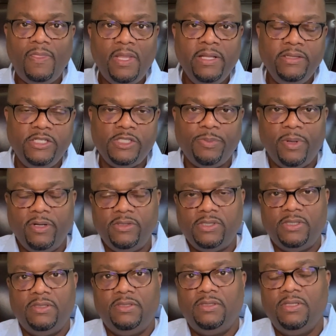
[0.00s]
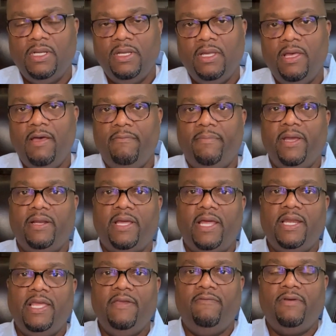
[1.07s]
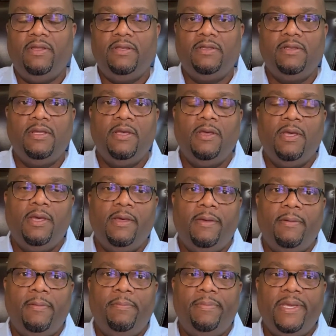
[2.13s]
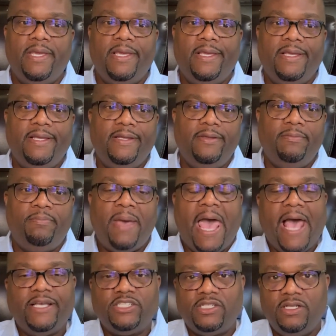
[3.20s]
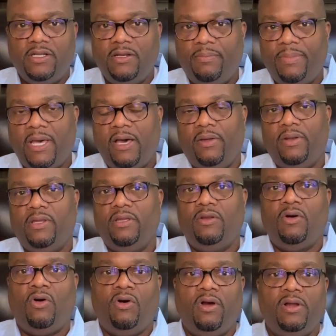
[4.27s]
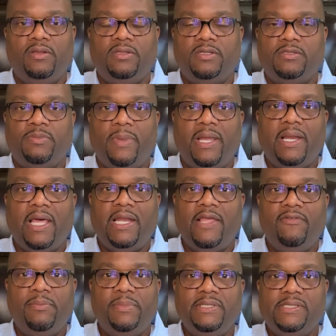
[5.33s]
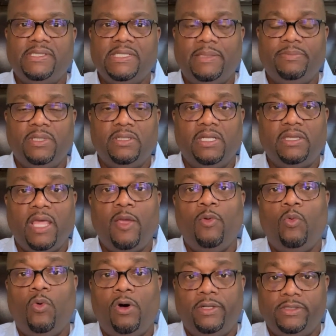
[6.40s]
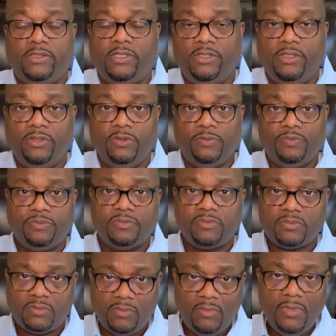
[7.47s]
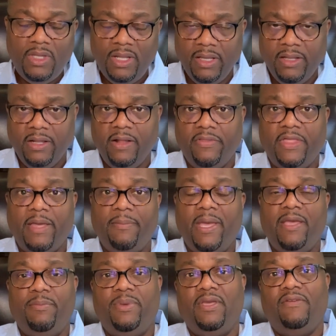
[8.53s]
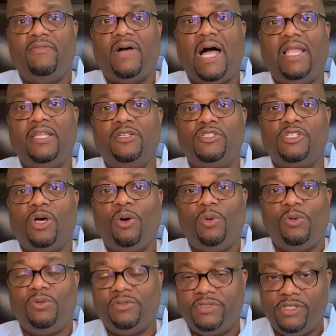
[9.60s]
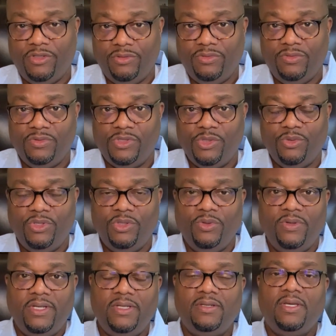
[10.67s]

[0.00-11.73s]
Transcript: This person may not even be passionate about it, or this may not even be something that they want to do. They may be voluntold to do it.